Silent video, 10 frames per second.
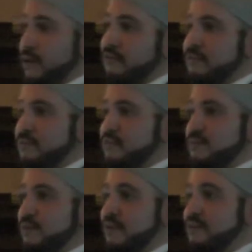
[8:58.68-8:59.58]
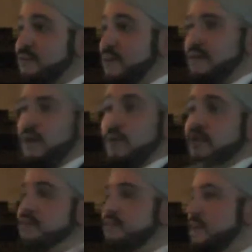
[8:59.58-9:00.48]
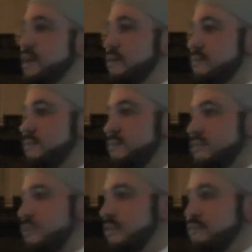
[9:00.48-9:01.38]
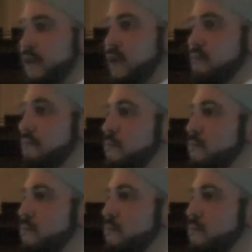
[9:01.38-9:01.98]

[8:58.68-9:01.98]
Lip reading: the Muslim world or whatever. We didn't say that. That's fine,